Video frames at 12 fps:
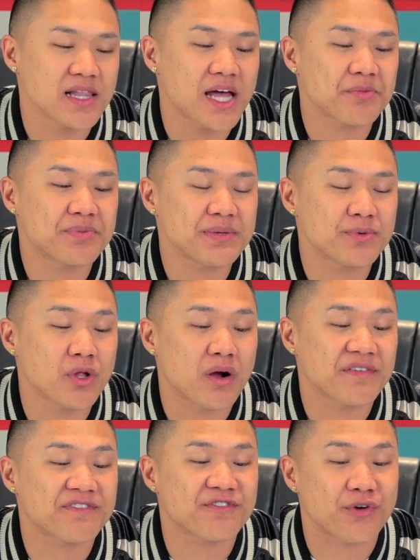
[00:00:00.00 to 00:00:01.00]
lot of people
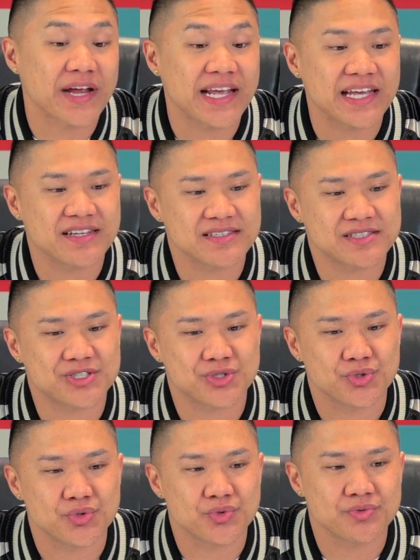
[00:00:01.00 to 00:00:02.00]
are afraid
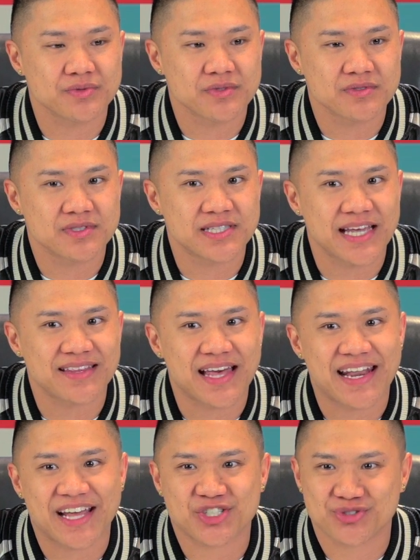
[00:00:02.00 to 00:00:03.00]
to take
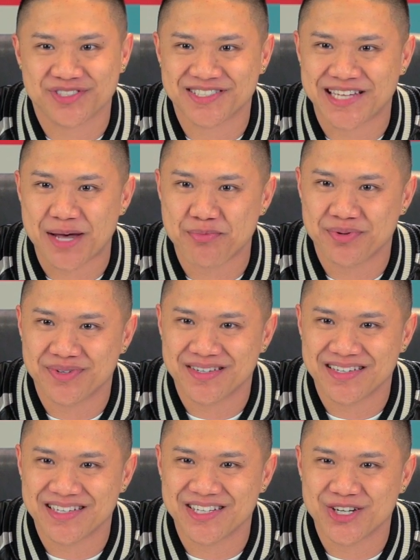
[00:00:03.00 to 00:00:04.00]
that extra step,
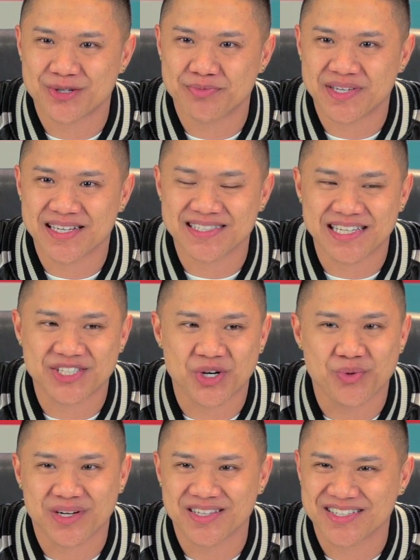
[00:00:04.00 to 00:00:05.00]
you know, because they
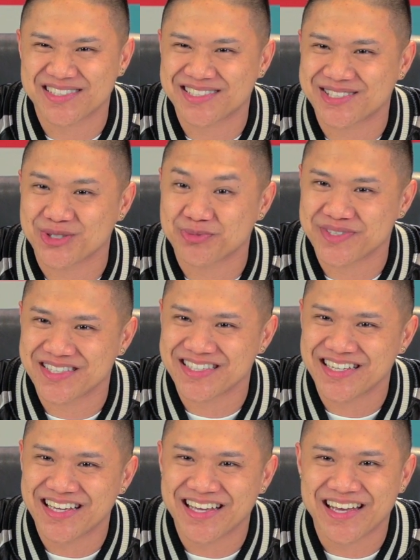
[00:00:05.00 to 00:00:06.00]
don't wanna look stupid.
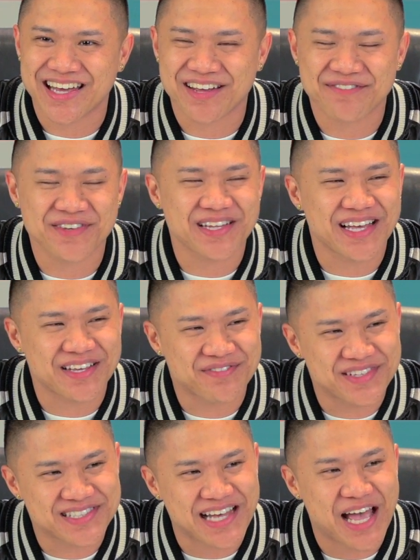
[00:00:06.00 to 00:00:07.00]
And I feel like if
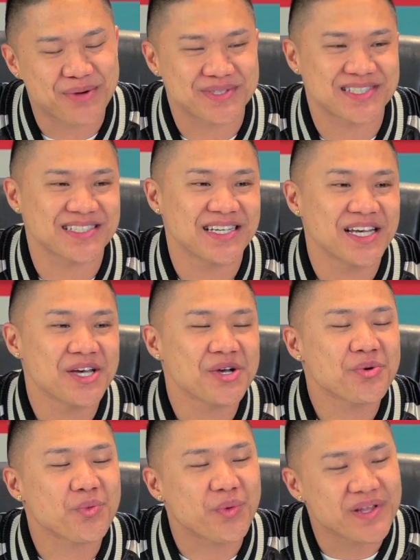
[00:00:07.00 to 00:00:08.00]
this guy was
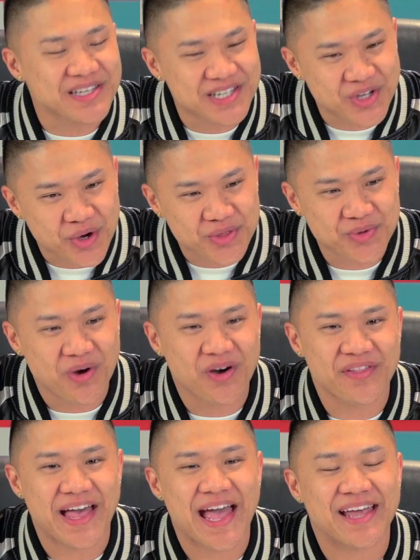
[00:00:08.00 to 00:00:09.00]
willing to go through
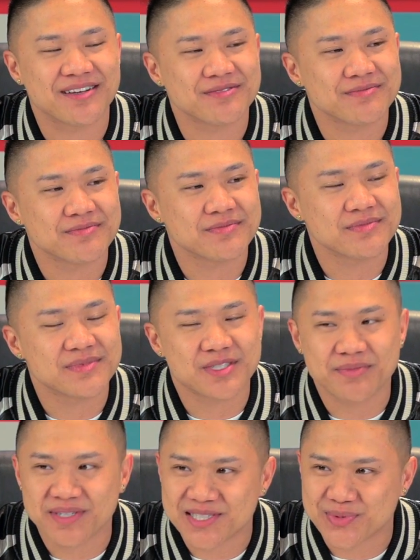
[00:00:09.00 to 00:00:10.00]
all that
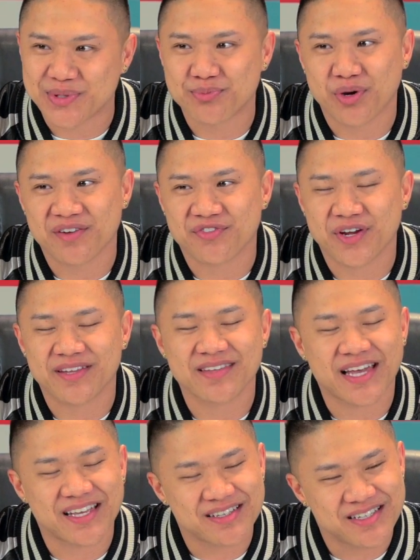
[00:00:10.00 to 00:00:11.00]
to be a sweet boyfriend,
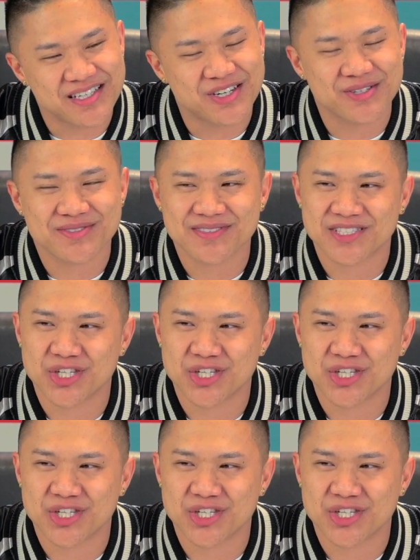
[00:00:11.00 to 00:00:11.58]
like, you know, it's